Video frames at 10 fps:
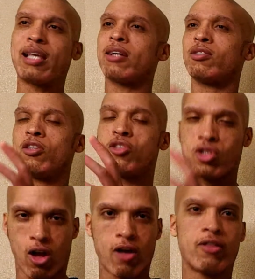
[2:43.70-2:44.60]
I actually
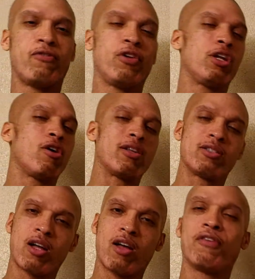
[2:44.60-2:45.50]
saw the video. I
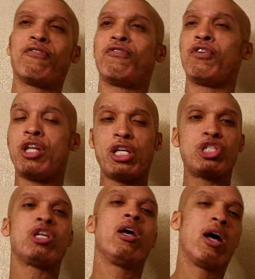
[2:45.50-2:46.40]
saw the
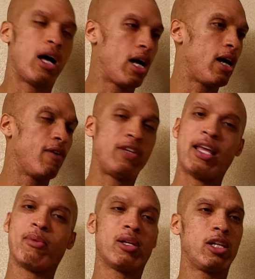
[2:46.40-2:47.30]
footage of
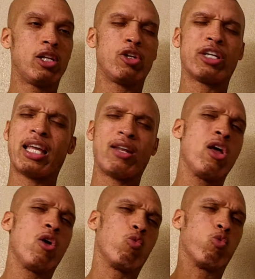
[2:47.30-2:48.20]
Damian Lillard getting
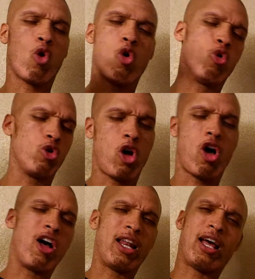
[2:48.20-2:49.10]
rolled
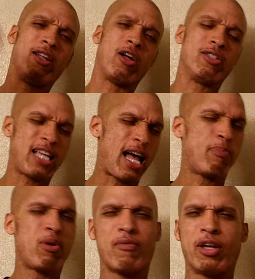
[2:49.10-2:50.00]
on
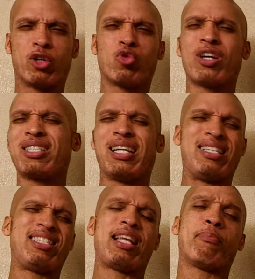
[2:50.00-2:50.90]
top of and crushing
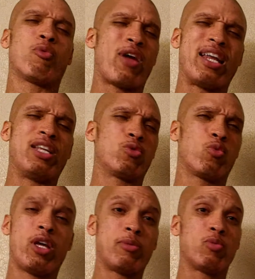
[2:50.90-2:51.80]
and separating his
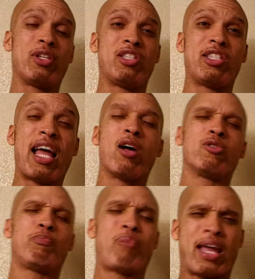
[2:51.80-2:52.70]
ribs, which
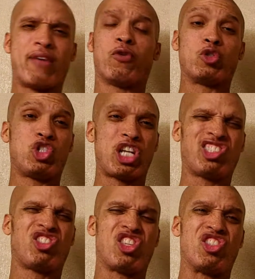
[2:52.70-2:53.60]
sounds painful
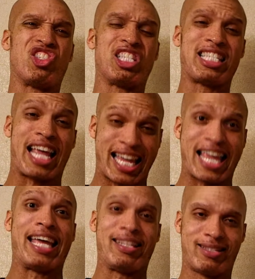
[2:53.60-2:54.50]
just to
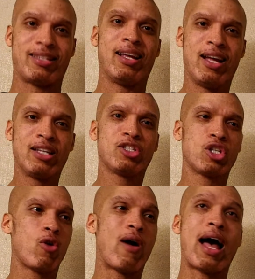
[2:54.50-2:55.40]
see it.
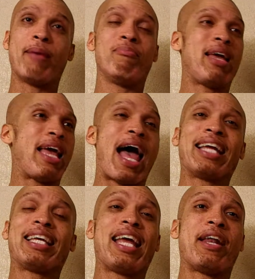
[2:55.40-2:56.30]
So
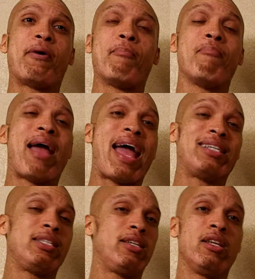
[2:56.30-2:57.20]
I can't
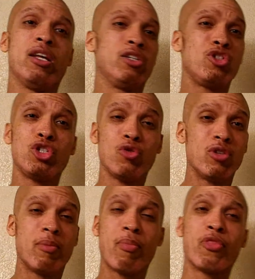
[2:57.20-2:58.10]
imagine
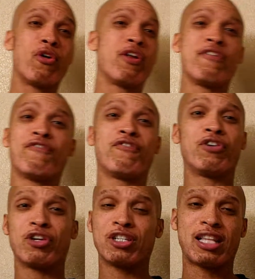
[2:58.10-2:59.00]
shooting them
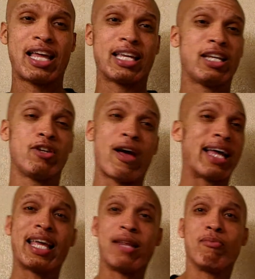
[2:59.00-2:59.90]
30-footers like he do.
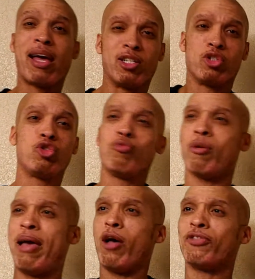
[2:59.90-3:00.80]
I can't imagine shooting
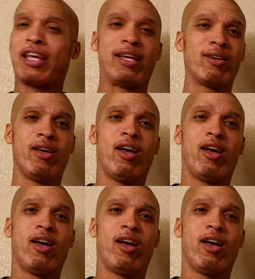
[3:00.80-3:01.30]
them healthy.